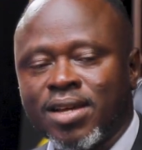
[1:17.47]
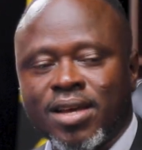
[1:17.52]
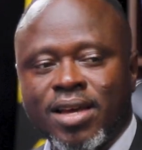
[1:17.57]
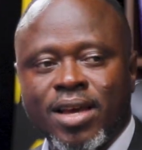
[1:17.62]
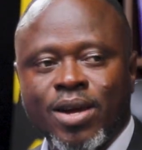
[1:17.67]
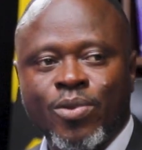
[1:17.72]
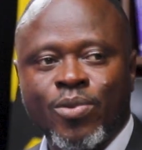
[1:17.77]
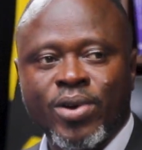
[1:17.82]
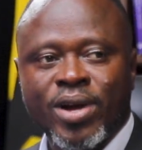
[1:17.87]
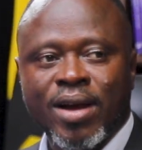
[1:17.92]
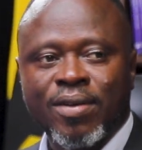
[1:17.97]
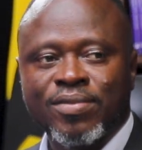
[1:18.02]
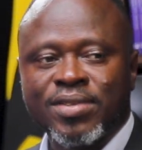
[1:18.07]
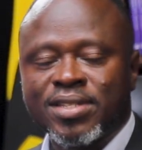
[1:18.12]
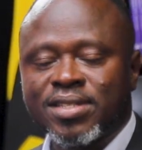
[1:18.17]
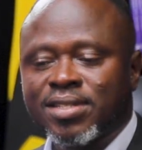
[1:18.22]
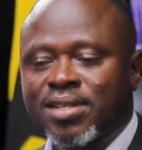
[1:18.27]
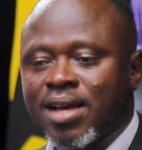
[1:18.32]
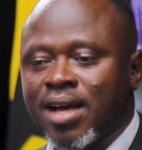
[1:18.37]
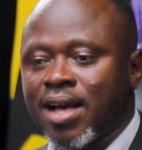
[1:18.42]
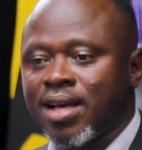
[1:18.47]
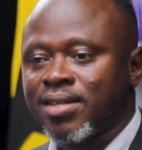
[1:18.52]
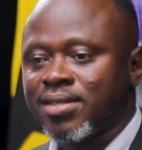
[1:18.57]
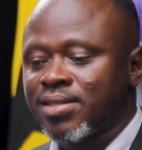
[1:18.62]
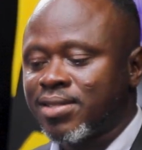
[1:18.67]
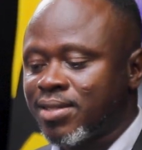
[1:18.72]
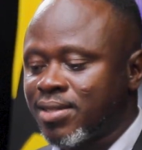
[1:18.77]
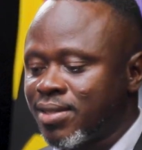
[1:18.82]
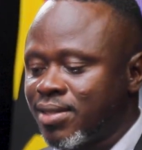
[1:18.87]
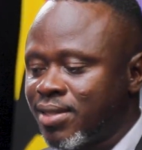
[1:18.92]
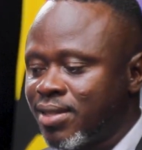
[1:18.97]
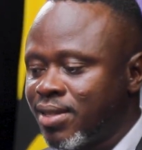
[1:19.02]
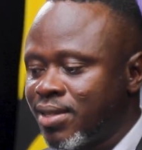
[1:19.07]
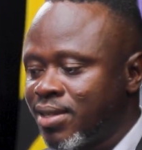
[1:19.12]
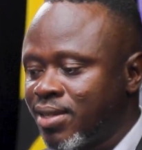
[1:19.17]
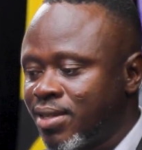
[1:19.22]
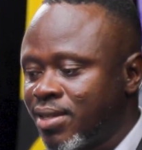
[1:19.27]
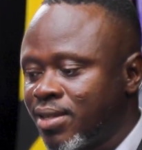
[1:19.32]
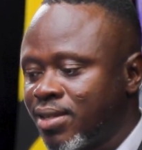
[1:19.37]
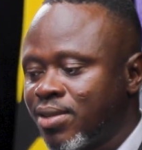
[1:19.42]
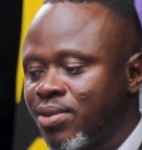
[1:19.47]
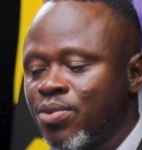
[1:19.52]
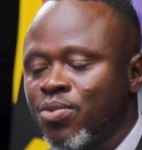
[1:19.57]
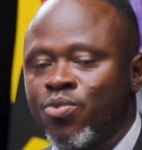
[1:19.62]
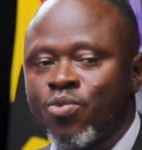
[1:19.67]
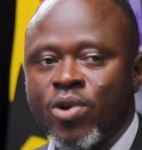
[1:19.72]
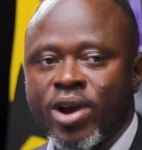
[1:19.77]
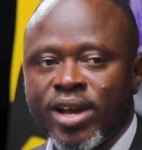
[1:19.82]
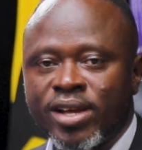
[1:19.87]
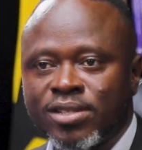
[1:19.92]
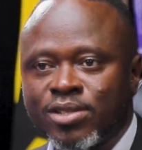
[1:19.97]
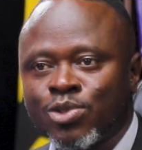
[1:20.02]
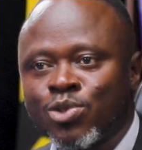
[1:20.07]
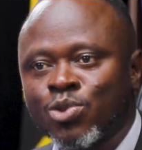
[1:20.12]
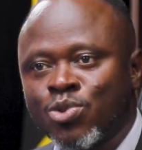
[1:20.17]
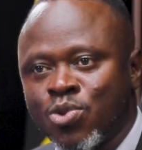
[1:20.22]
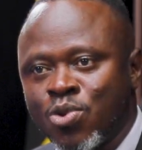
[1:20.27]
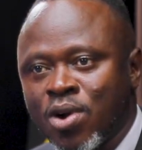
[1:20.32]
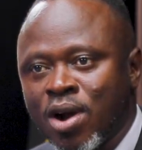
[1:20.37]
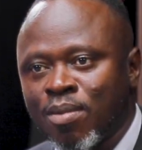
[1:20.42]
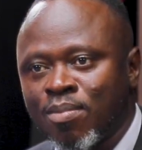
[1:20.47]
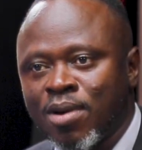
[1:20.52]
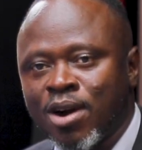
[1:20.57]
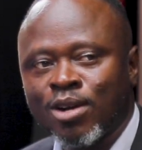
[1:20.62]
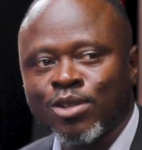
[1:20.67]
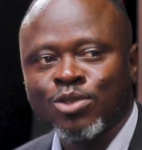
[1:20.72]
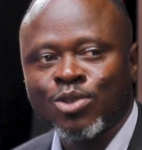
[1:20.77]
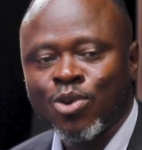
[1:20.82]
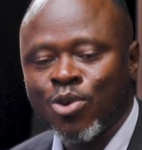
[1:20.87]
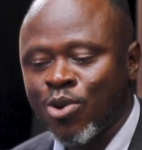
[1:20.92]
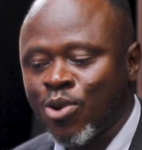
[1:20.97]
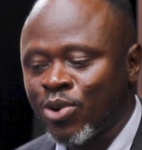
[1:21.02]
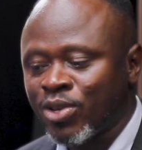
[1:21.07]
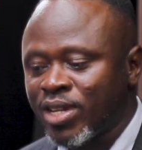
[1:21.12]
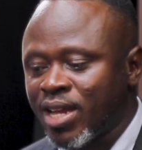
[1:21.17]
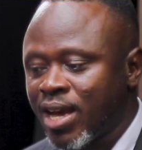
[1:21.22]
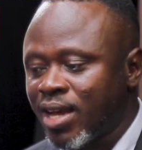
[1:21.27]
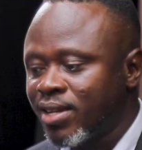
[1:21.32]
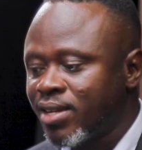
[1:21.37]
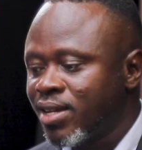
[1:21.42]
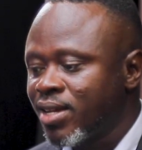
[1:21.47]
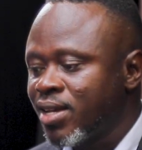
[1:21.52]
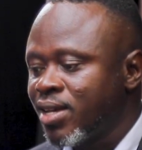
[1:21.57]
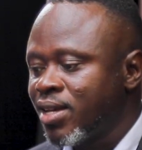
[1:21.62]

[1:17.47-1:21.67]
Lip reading: And we have discussed the ways to go about all that.